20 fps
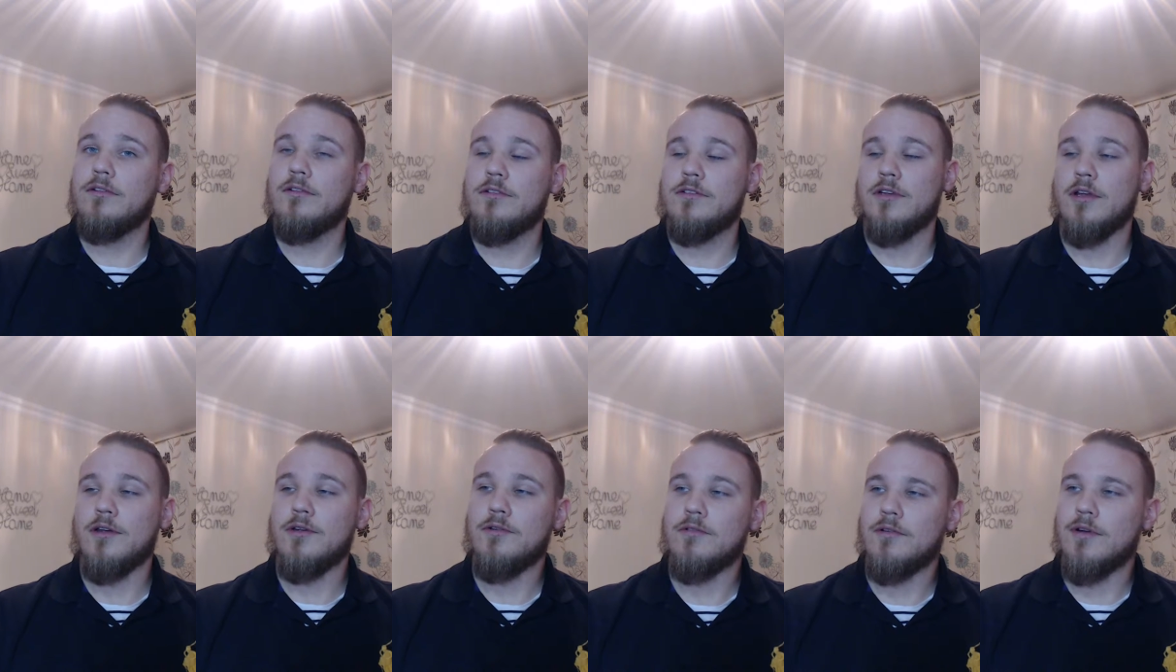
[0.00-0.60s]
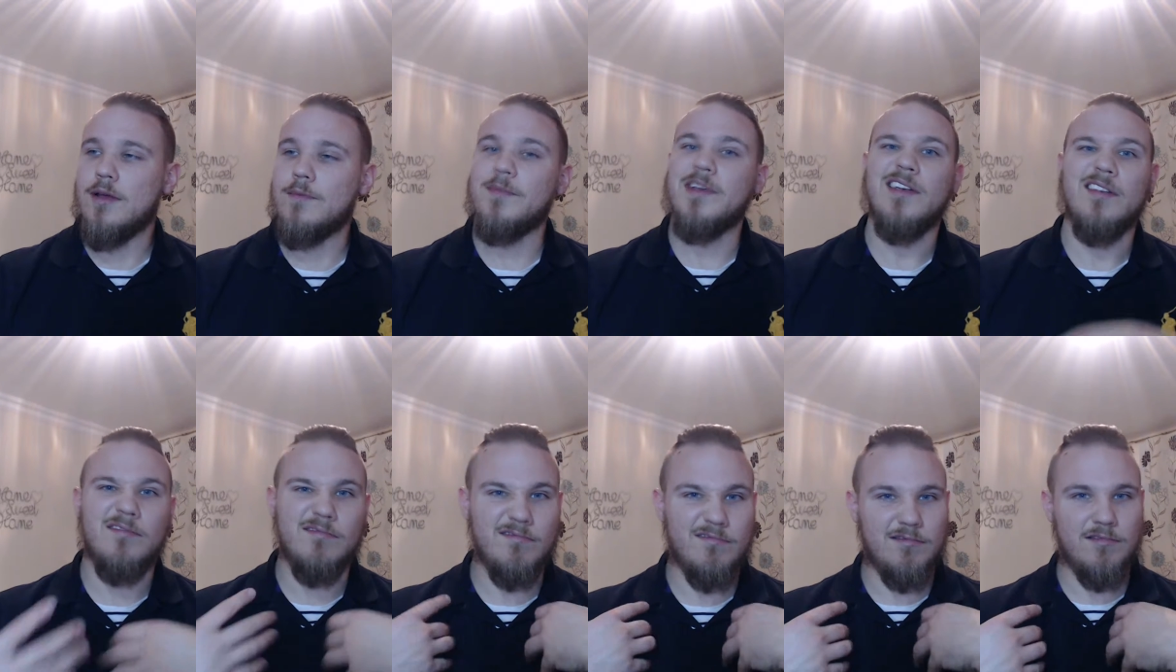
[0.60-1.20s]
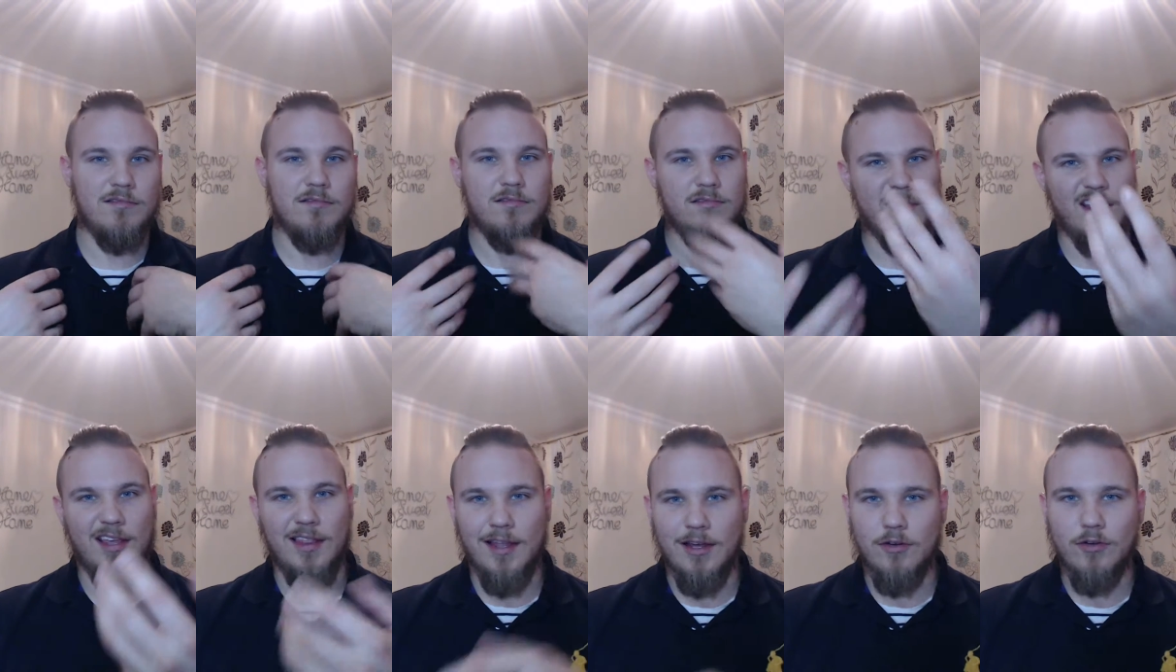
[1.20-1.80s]
So let me
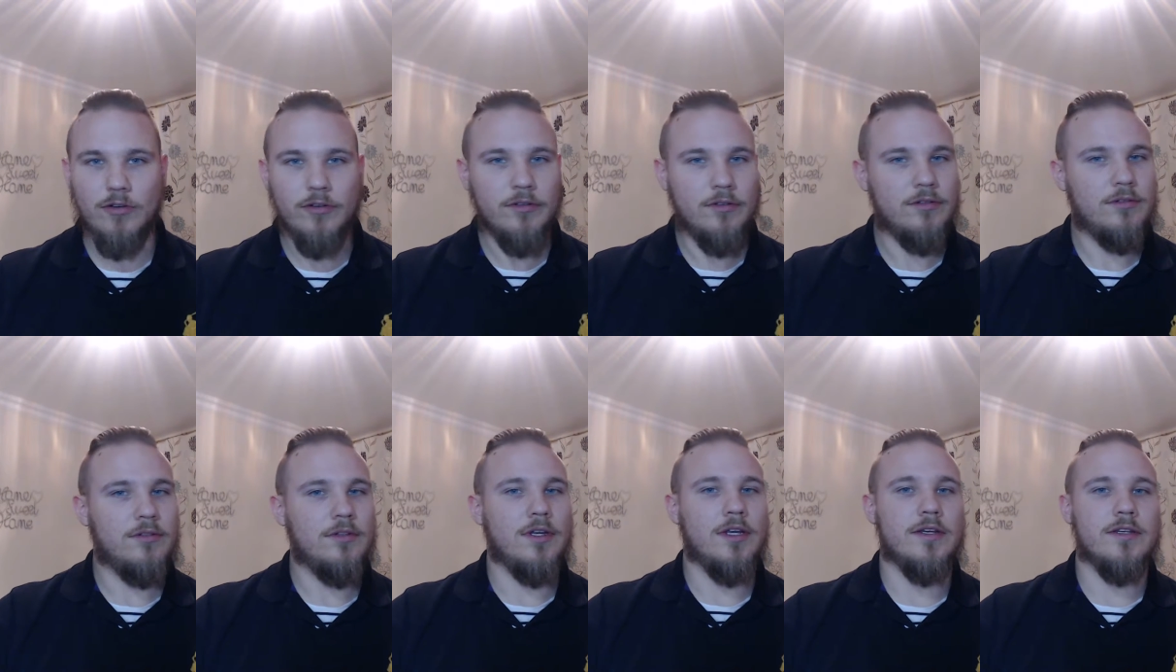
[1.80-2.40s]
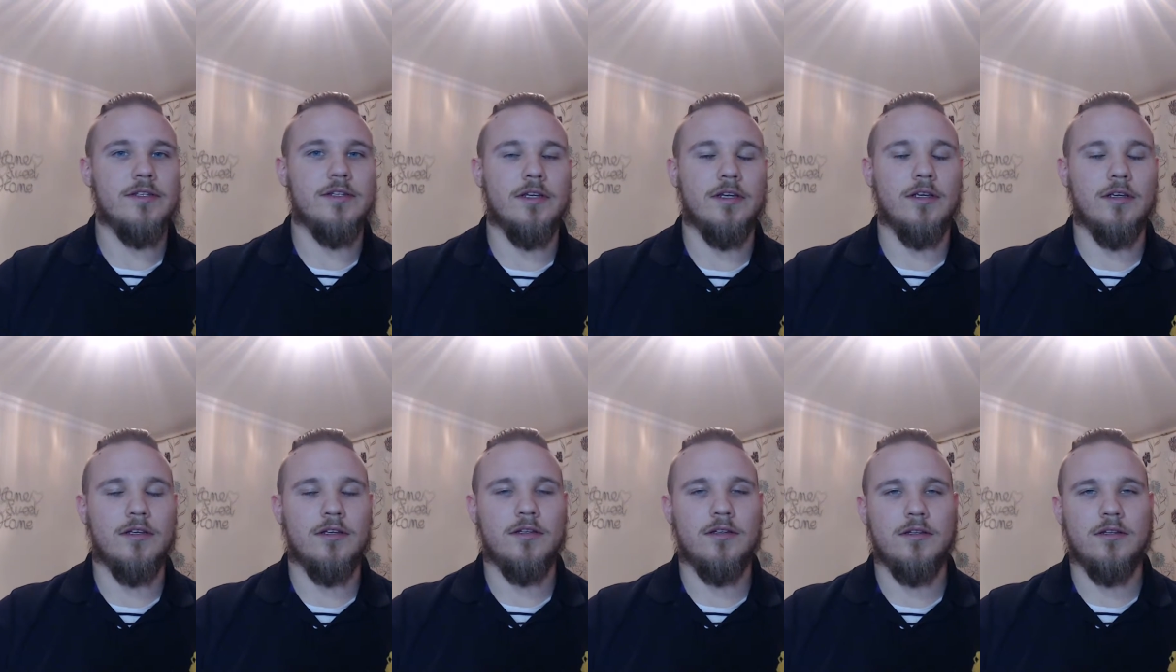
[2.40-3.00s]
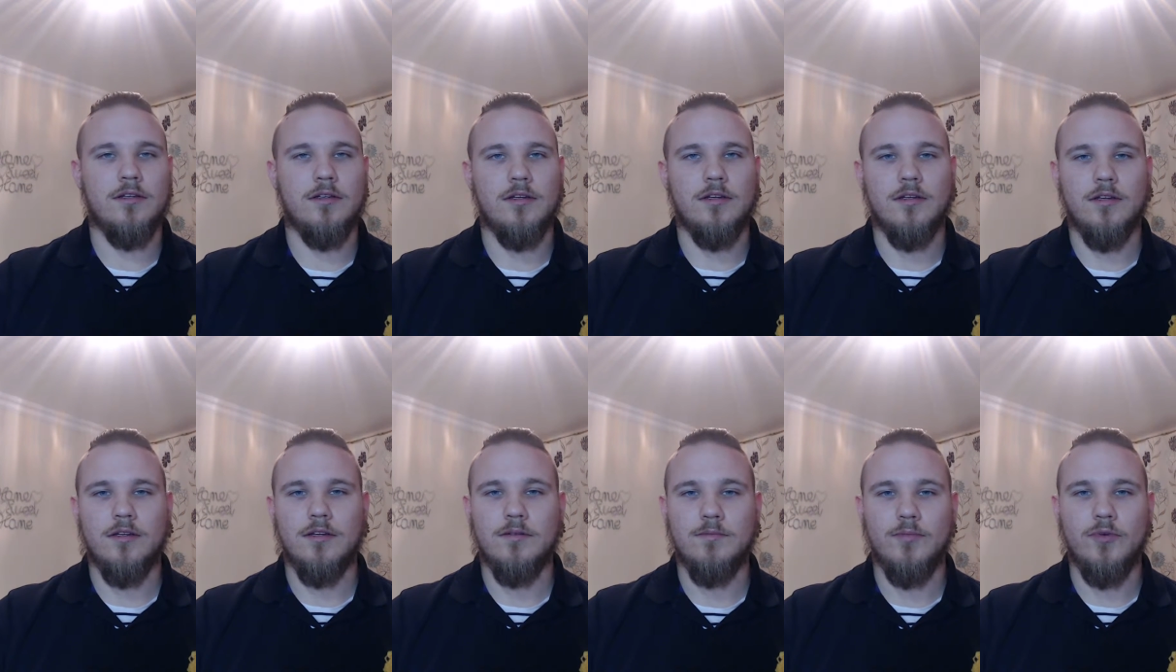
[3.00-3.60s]
take that on and
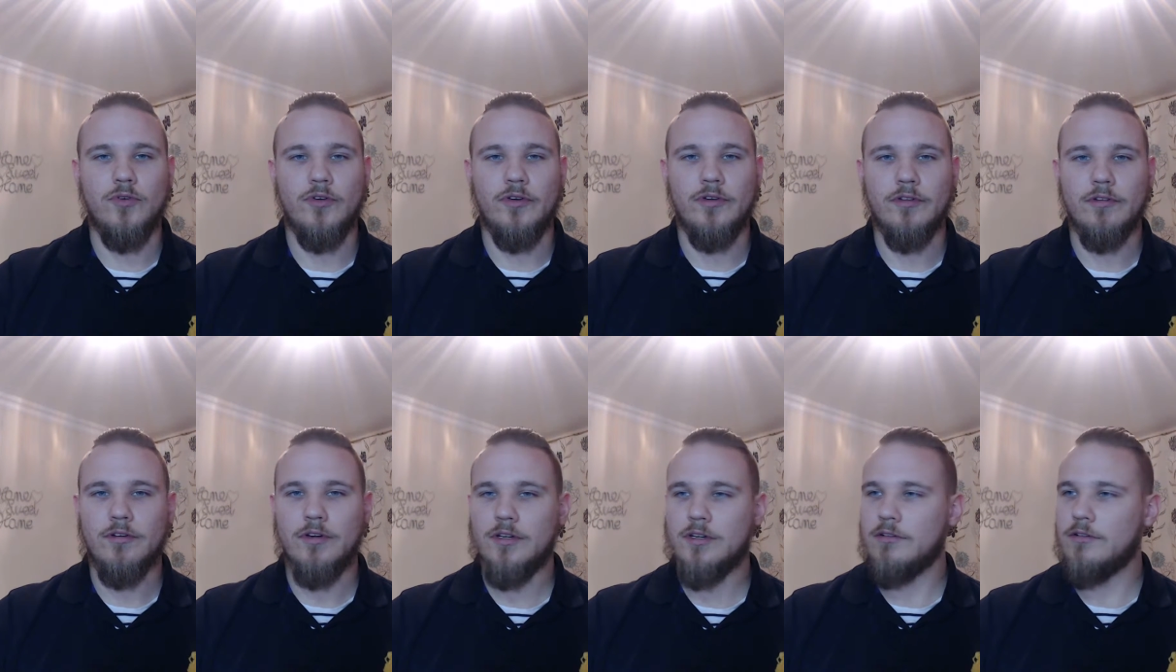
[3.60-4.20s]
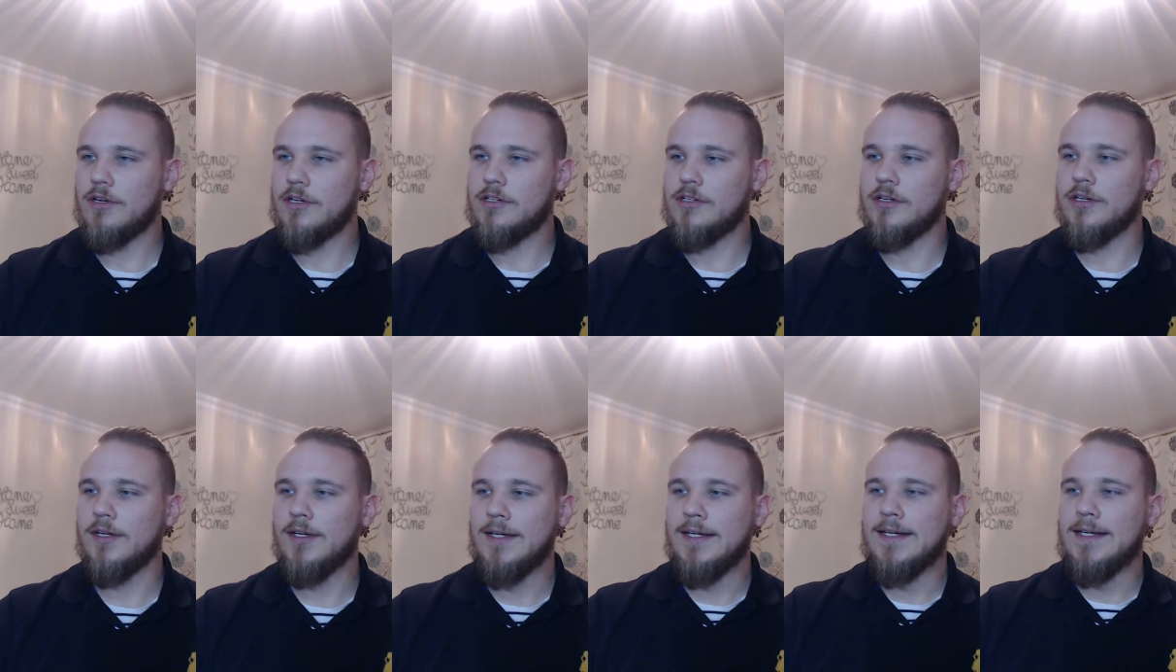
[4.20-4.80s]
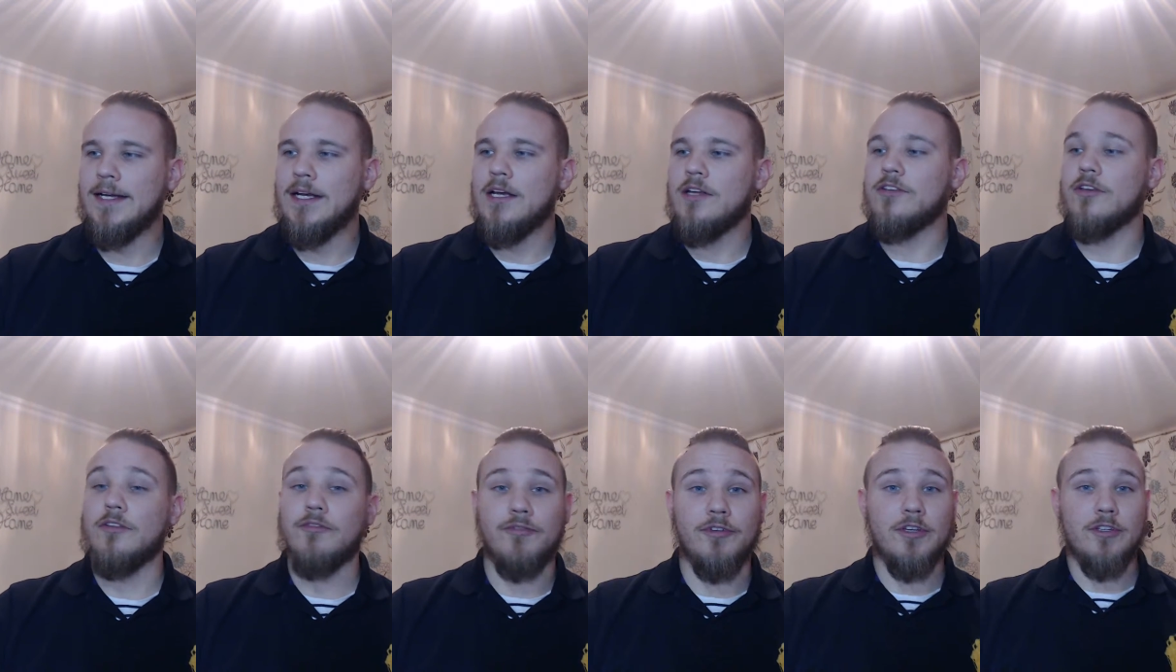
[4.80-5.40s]
point you in the right direction. So
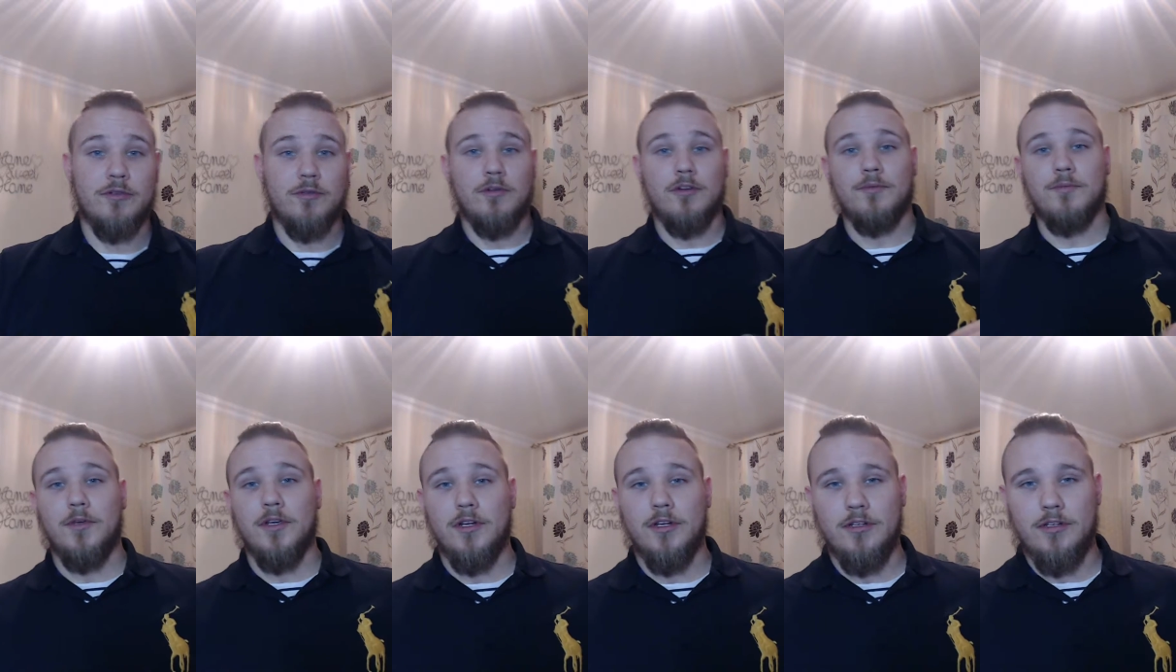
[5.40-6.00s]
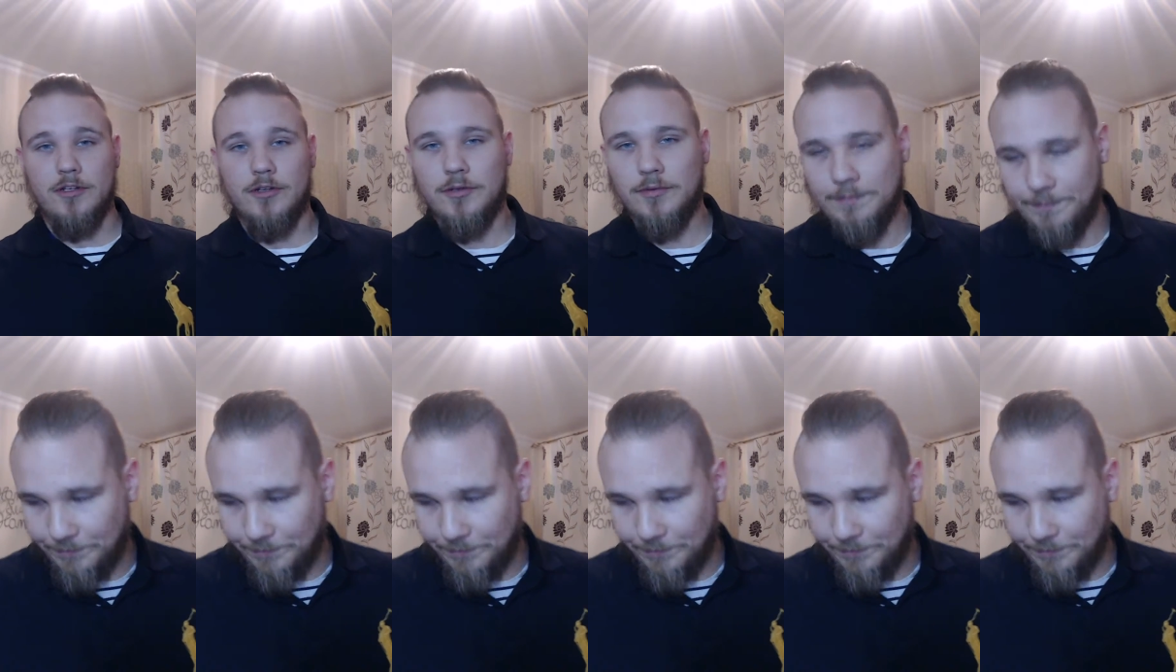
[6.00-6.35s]
the first one I'm going to do